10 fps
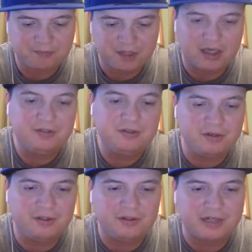I do
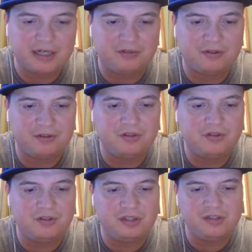know this guy. So this
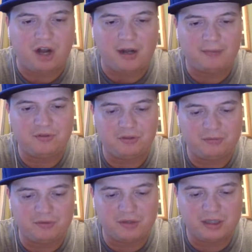is a top
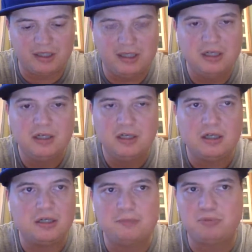super rookie.
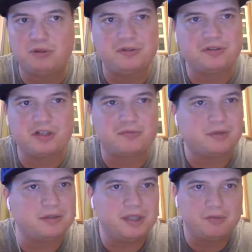This card's
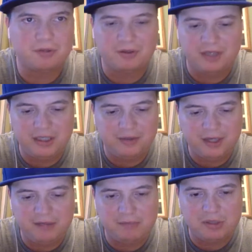probably not worth
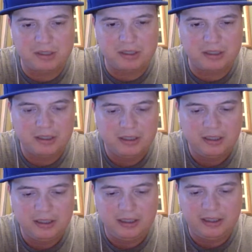anything, but
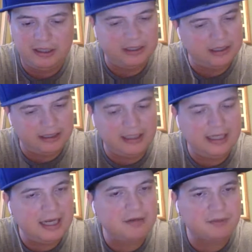he
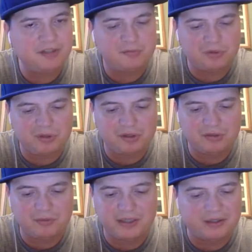had a reasonable good
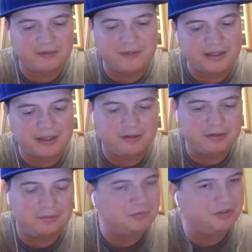career. In fact, I
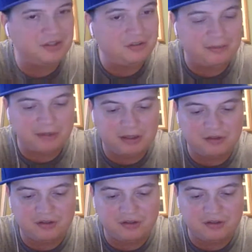know him says something.